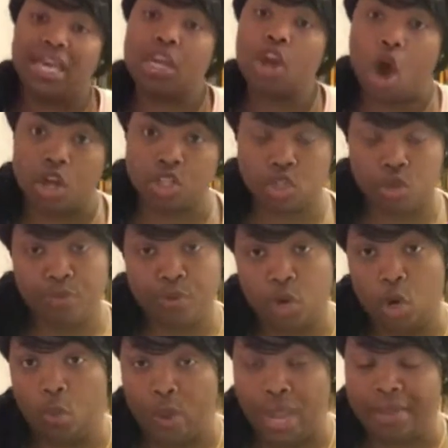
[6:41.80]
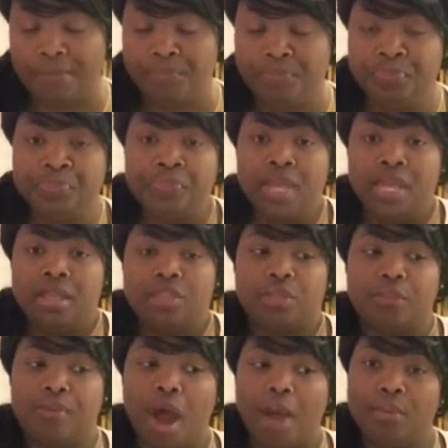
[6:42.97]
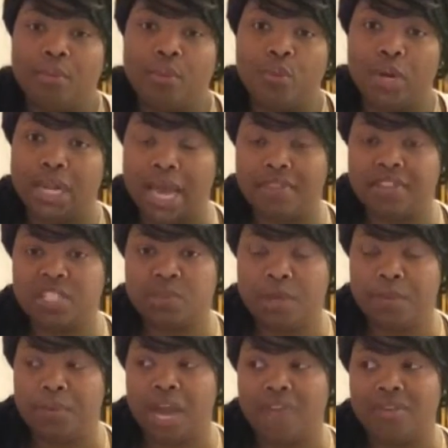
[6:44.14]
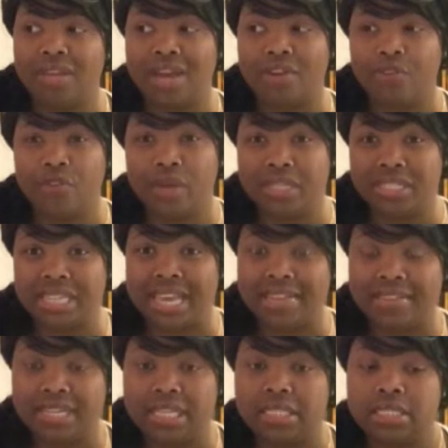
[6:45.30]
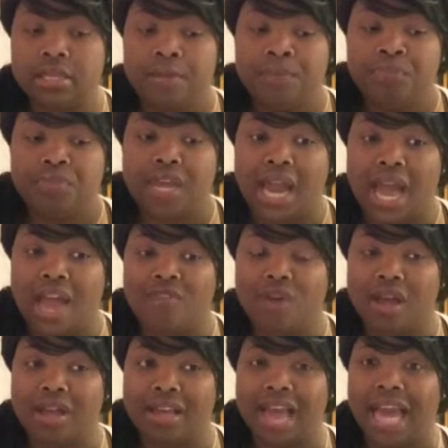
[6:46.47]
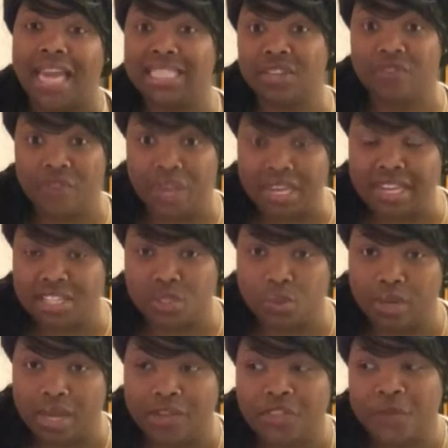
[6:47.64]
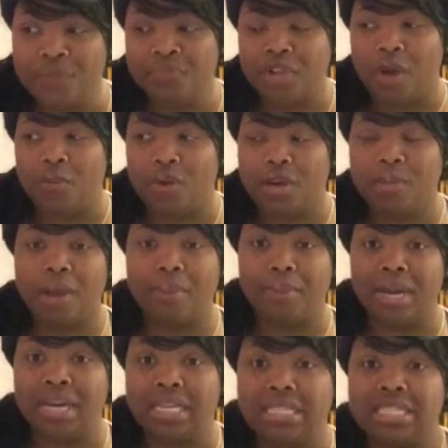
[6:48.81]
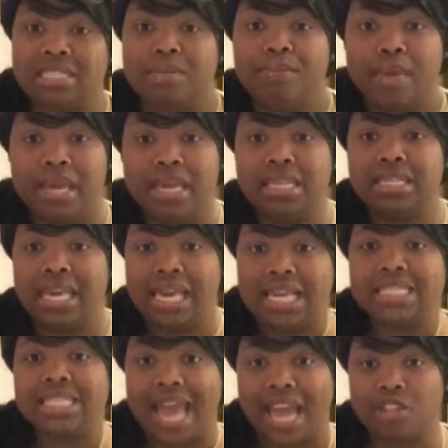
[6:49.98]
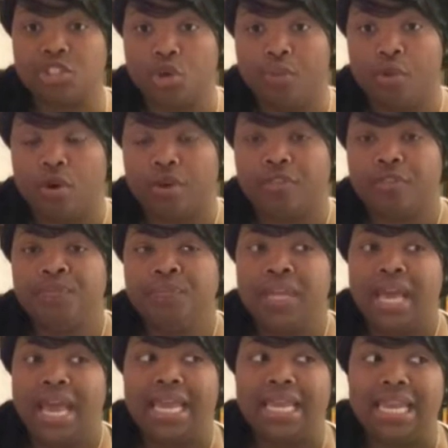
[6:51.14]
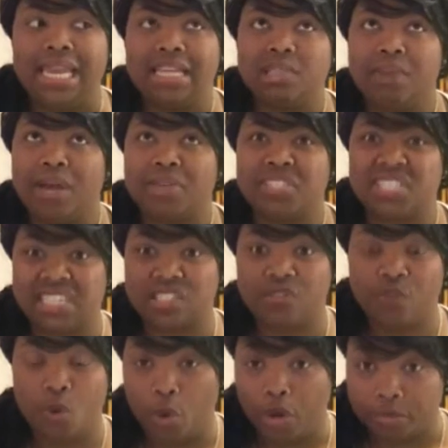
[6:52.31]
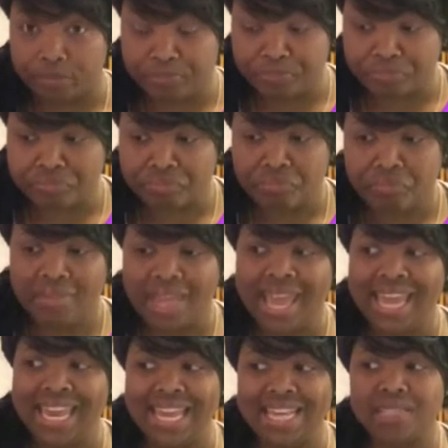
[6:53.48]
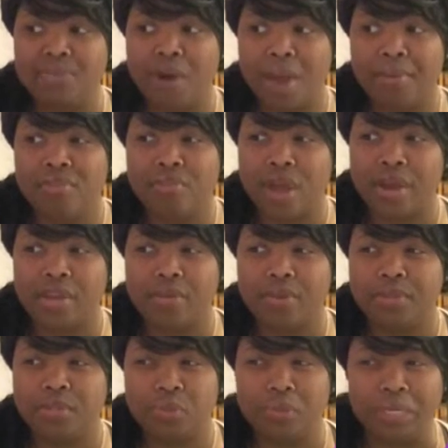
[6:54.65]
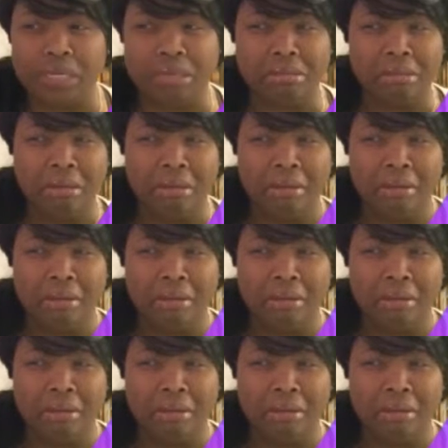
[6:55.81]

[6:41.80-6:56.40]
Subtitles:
can also put on weight. The problem with a lot of these people, and I have a lot of friends like this that I got into fitness with. One of my buddies, he's an ectomorph, and he's about 6'4", and he's probably around anywhere between